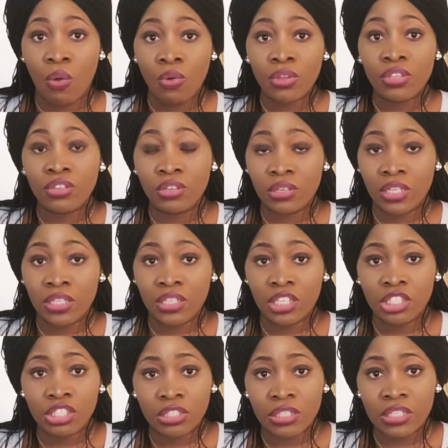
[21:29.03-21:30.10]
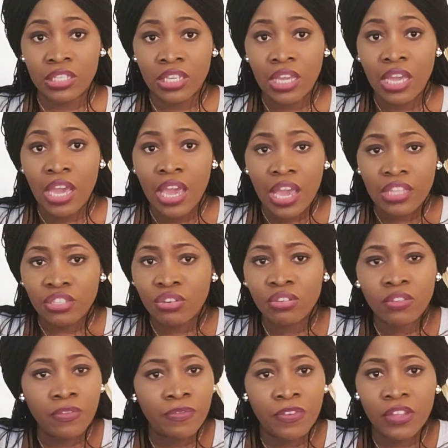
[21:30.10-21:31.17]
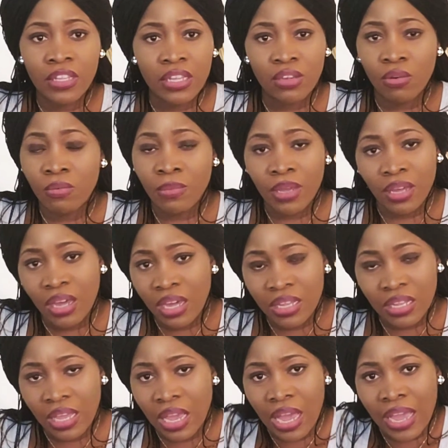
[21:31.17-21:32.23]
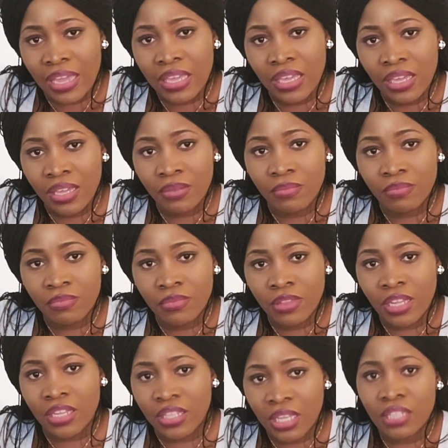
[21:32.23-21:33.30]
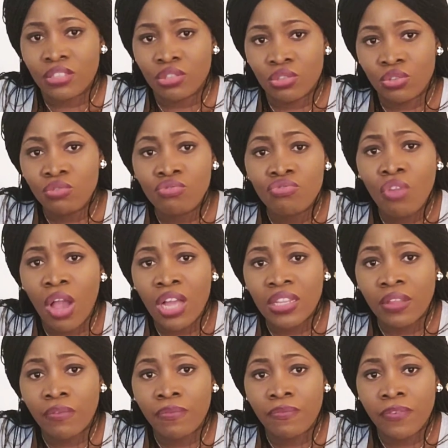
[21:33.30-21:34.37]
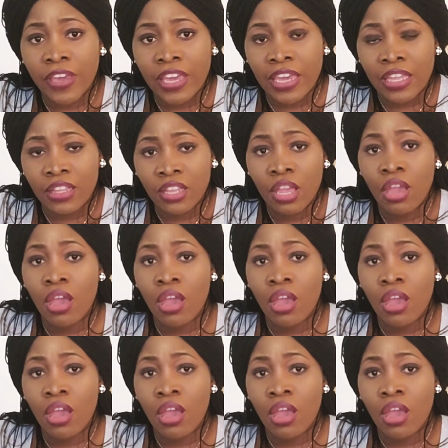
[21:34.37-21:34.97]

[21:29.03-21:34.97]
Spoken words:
on you initially, it's gonna feel like, oh my god, I can't, like it's not fitting.